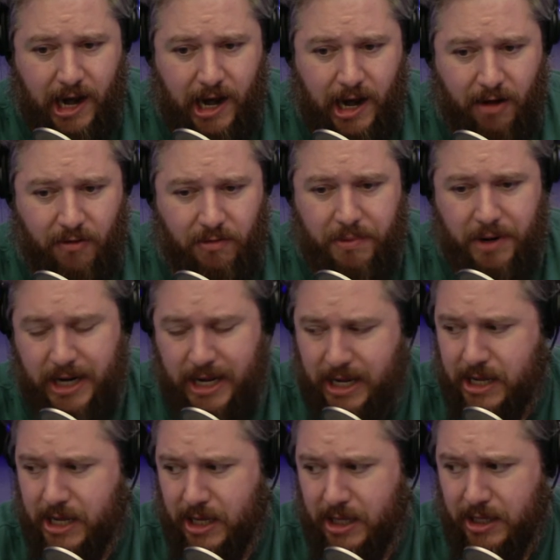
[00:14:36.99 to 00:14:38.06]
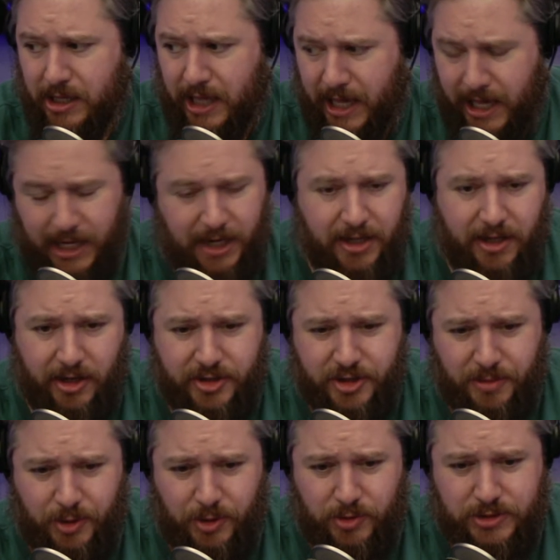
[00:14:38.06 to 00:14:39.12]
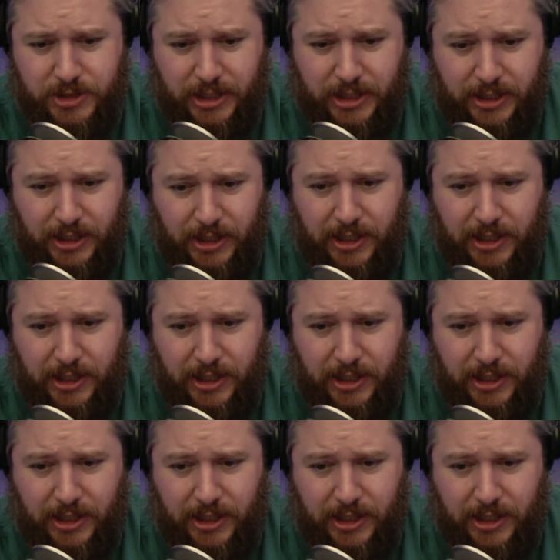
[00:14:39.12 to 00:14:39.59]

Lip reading: everybody hated country music.